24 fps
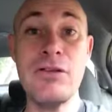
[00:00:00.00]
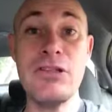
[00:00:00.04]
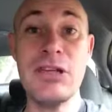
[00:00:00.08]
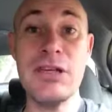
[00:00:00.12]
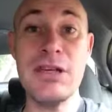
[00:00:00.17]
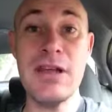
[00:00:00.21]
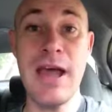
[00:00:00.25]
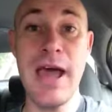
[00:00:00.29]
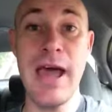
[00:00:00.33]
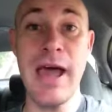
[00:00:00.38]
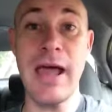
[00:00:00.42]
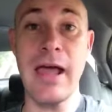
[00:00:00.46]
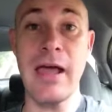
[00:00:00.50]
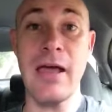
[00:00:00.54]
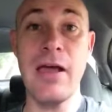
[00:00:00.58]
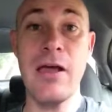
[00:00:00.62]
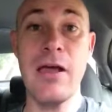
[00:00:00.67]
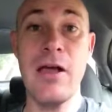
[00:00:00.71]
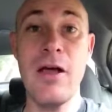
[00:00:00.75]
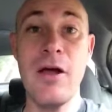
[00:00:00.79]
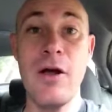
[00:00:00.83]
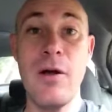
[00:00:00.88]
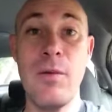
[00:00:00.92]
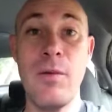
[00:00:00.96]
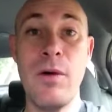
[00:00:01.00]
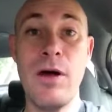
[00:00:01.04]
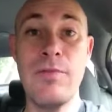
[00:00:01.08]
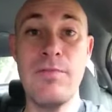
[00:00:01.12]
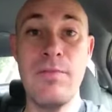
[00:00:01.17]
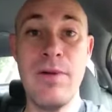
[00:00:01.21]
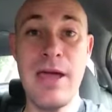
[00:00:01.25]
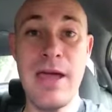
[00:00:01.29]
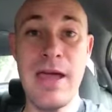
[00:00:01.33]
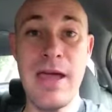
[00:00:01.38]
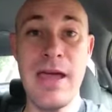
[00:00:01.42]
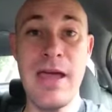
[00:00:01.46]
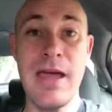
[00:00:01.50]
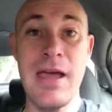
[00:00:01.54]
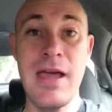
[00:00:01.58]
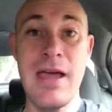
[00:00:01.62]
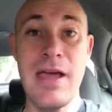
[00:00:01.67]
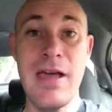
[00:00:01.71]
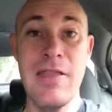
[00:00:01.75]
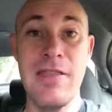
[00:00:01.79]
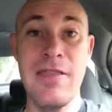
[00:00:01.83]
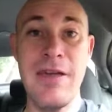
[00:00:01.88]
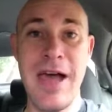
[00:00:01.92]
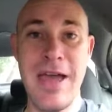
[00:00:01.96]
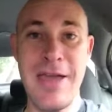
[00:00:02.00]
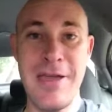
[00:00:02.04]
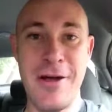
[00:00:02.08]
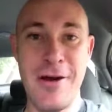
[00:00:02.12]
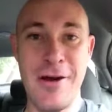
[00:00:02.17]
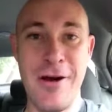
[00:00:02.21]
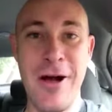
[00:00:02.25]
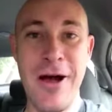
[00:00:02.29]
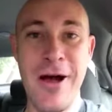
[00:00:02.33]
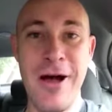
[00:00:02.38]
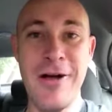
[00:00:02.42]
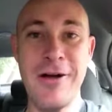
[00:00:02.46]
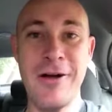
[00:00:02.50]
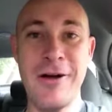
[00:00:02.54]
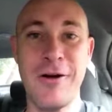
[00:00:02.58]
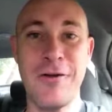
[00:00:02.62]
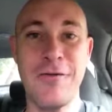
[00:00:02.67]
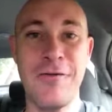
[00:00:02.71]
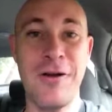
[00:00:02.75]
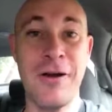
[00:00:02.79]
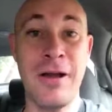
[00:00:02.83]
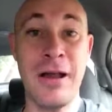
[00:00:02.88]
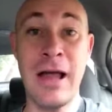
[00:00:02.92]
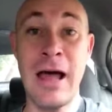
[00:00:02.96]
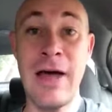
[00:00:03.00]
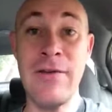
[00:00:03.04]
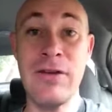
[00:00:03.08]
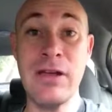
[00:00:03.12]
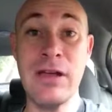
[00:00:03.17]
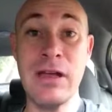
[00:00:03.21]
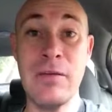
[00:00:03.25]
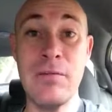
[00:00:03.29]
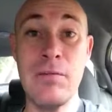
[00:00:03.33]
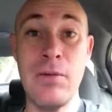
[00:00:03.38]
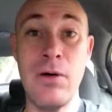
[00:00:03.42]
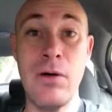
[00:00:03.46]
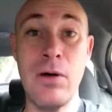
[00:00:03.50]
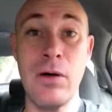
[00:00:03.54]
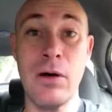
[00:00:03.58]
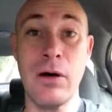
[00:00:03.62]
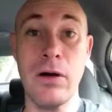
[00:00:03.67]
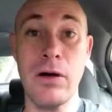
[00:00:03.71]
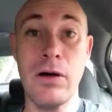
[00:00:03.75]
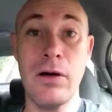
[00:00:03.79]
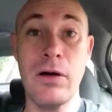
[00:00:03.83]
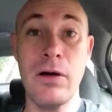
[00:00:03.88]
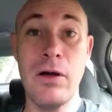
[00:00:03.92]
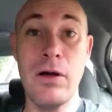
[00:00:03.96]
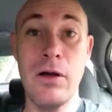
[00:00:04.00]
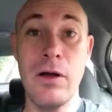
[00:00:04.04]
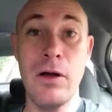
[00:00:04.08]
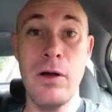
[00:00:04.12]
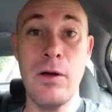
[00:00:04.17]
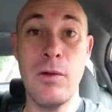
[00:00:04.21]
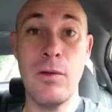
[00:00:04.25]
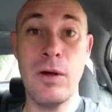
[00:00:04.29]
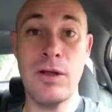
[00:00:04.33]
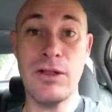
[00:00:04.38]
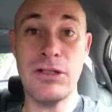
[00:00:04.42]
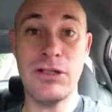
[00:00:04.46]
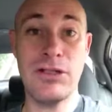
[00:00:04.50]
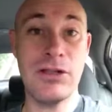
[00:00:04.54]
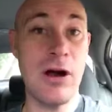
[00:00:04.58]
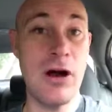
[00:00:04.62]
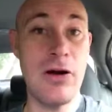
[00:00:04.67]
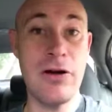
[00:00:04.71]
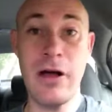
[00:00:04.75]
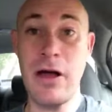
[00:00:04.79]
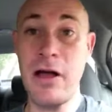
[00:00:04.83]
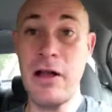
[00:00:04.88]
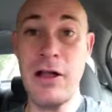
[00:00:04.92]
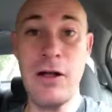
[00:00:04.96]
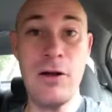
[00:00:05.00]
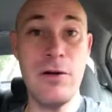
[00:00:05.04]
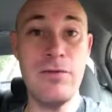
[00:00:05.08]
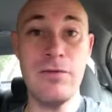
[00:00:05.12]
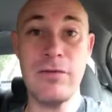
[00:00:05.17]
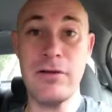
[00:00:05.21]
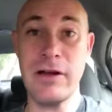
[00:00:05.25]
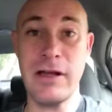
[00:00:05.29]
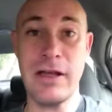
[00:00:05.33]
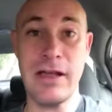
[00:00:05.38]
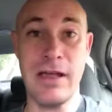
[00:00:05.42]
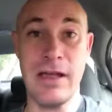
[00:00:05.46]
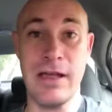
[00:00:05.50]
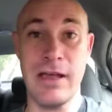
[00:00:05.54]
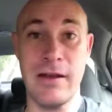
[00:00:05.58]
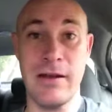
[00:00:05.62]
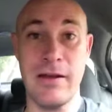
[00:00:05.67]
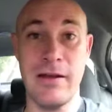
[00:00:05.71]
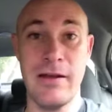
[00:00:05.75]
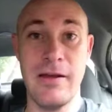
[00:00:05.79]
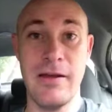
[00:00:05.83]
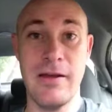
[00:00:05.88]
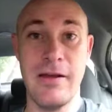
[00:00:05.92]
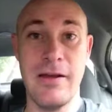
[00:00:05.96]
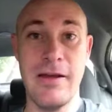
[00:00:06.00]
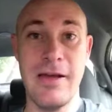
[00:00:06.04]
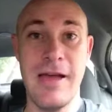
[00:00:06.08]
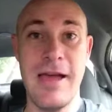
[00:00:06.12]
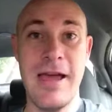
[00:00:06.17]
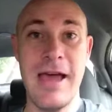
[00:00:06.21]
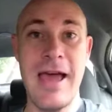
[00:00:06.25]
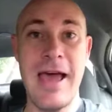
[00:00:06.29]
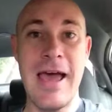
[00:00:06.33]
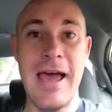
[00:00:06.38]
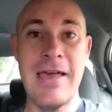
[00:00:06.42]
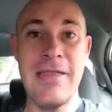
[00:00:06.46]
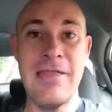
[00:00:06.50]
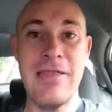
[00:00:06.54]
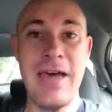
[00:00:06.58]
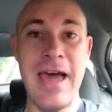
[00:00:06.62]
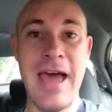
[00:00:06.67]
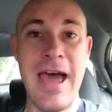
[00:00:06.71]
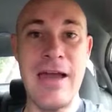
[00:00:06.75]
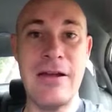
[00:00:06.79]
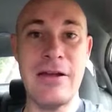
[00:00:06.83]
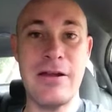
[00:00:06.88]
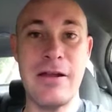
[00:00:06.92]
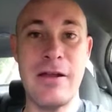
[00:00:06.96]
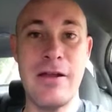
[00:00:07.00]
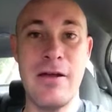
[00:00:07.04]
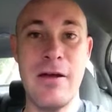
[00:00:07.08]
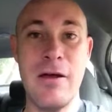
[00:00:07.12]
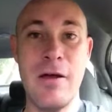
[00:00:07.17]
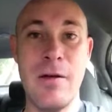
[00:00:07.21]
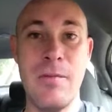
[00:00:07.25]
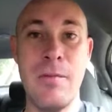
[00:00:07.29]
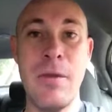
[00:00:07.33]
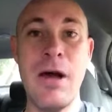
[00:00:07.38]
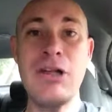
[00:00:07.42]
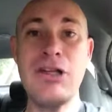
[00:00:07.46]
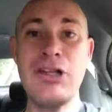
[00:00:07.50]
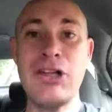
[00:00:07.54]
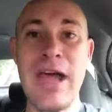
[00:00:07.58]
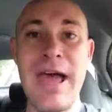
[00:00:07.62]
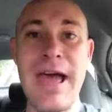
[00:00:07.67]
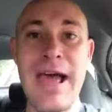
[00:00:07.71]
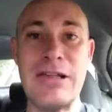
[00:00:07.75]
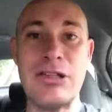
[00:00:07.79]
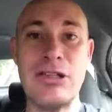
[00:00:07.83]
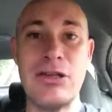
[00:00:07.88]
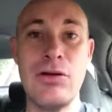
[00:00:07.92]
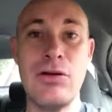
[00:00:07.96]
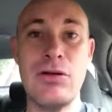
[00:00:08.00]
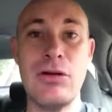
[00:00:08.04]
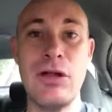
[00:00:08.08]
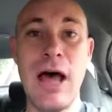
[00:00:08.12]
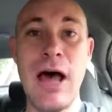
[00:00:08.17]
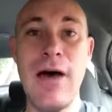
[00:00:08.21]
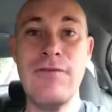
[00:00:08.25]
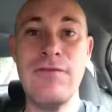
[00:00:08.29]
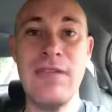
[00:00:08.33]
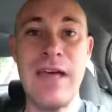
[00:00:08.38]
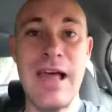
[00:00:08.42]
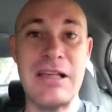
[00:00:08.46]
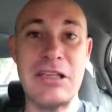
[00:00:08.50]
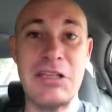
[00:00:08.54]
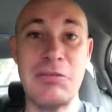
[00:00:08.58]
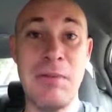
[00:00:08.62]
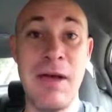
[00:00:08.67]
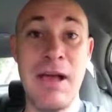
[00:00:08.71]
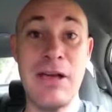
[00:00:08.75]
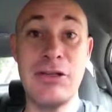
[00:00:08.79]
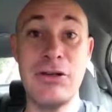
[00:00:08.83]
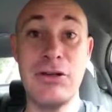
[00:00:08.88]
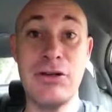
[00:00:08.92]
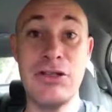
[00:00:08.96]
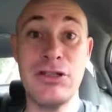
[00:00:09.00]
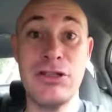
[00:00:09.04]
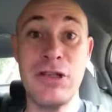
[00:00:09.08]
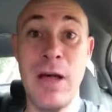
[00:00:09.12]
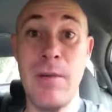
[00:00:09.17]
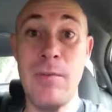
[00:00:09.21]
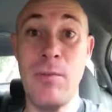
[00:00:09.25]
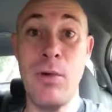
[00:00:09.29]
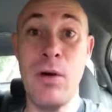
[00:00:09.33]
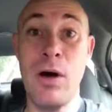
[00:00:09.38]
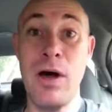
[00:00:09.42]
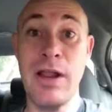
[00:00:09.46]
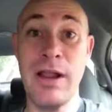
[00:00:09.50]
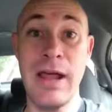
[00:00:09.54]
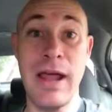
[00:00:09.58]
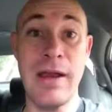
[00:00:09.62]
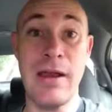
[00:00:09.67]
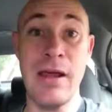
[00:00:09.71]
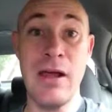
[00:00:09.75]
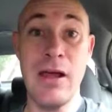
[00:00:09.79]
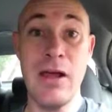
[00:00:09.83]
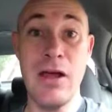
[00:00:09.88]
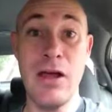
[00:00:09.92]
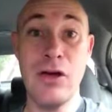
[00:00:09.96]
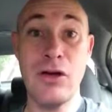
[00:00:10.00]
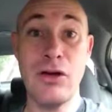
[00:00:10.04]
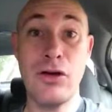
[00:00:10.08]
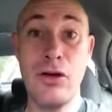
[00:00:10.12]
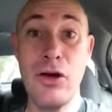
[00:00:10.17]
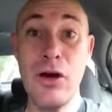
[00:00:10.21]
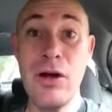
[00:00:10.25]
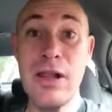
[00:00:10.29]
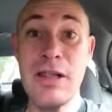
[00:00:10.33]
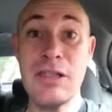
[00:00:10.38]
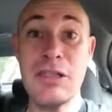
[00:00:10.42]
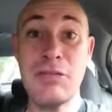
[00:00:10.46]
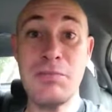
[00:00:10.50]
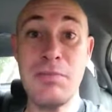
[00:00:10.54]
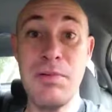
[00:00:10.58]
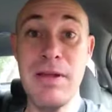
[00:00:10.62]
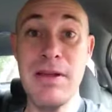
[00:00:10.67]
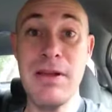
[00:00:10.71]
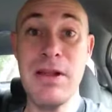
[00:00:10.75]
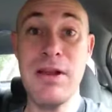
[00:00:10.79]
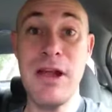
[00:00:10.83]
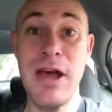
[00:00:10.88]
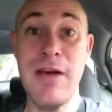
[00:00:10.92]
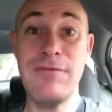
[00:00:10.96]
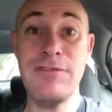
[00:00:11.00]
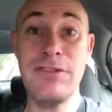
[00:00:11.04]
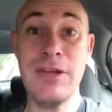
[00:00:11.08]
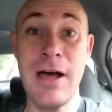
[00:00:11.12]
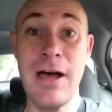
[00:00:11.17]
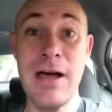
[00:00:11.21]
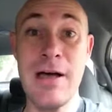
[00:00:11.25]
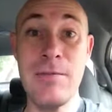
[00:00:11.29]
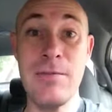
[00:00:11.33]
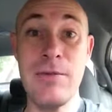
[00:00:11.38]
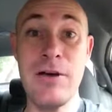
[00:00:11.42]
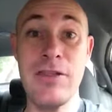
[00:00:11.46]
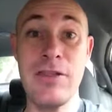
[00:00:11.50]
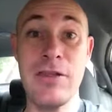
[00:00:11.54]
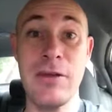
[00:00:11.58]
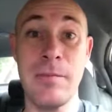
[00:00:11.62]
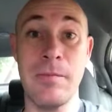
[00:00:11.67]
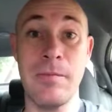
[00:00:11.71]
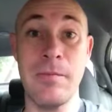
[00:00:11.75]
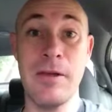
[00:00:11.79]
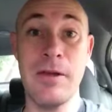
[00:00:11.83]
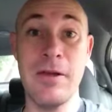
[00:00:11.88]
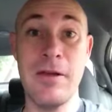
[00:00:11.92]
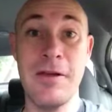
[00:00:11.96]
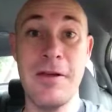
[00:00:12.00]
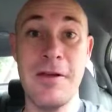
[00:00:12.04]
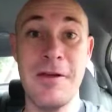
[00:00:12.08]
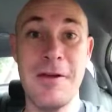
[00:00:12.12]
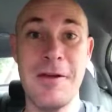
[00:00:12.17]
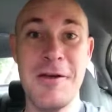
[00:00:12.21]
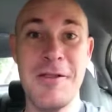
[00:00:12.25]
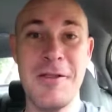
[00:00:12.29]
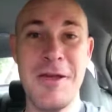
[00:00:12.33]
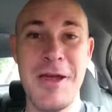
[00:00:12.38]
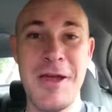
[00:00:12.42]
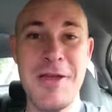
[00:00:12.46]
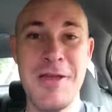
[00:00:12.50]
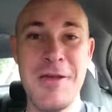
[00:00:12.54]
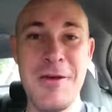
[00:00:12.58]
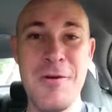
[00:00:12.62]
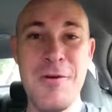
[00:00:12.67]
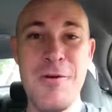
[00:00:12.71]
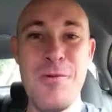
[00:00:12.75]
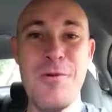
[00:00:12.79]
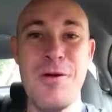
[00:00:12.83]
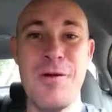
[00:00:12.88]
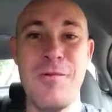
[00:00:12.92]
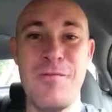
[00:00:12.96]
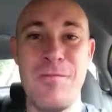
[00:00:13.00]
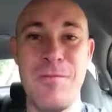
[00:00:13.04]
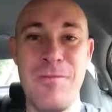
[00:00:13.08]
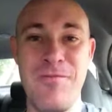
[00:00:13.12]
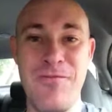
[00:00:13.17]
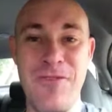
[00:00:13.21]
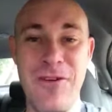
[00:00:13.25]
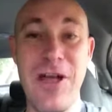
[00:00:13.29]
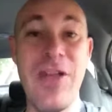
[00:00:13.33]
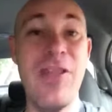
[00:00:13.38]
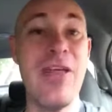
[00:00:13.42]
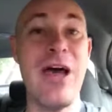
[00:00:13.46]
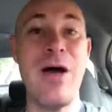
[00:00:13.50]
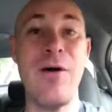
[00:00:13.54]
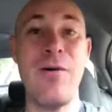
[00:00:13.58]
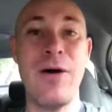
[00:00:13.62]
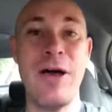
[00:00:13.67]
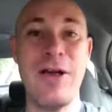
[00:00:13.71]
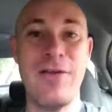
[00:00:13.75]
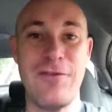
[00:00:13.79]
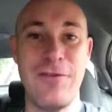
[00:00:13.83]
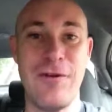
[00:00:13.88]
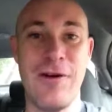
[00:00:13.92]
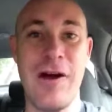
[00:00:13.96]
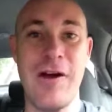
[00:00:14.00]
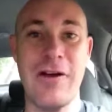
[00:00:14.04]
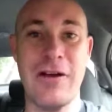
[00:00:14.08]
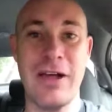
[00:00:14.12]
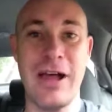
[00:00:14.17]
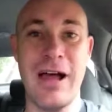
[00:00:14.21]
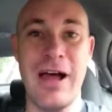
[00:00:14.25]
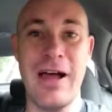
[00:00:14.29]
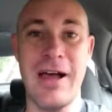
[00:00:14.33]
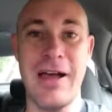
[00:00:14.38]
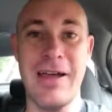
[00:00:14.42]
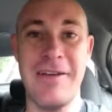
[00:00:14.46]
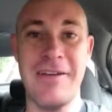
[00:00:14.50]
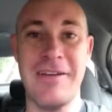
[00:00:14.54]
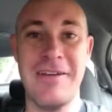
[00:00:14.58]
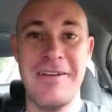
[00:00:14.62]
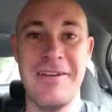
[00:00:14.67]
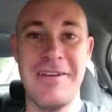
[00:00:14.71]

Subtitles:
today would be that your hunger for loving Him more would start all over again. And that much as you love that special someone and couldn't spend enough time with them, that you would feel that way for our God.